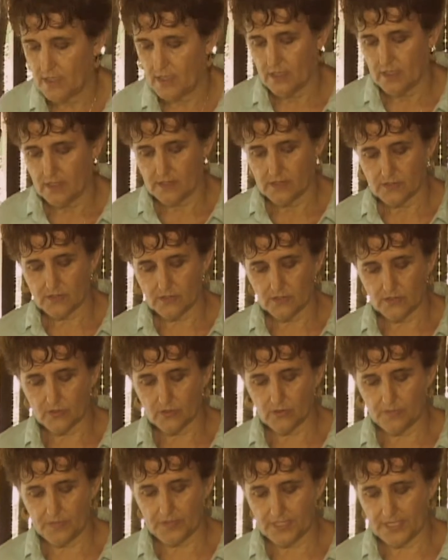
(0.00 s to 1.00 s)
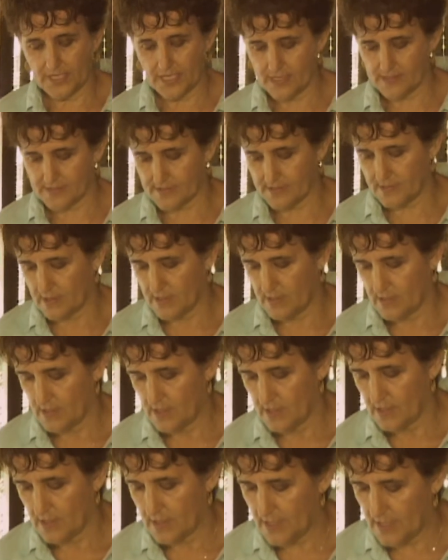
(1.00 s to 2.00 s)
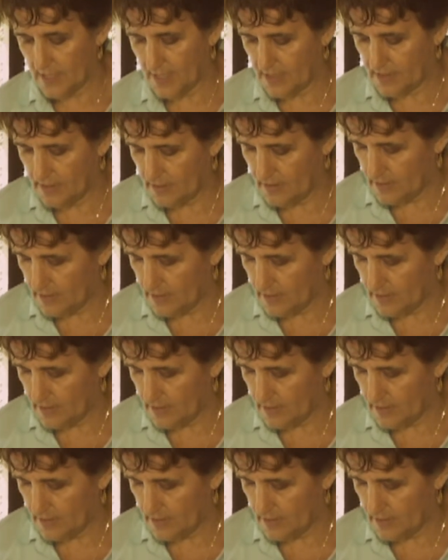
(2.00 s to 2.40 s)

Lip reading: It's a little plate and